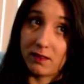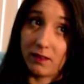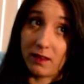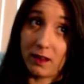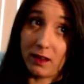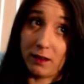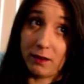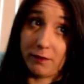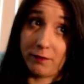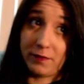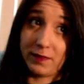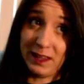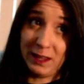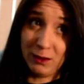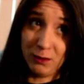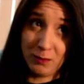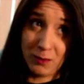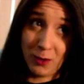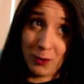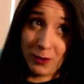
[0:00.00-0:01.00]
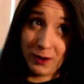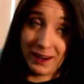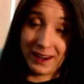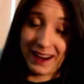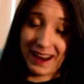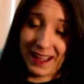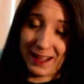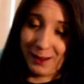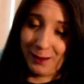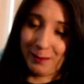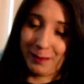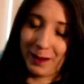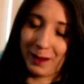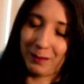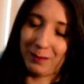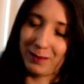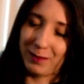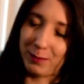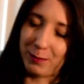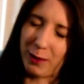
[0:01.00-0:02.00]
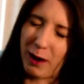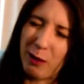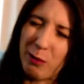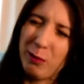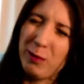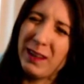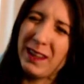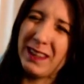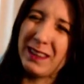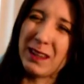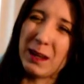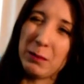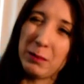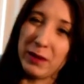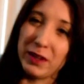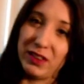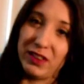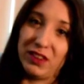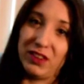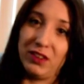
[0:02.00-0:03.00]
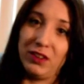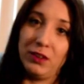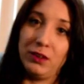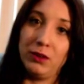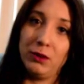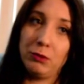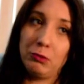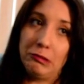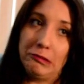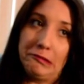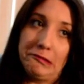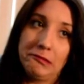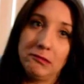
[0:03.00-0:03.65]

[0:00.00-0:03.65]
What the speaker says: a few more albums. Probably number two.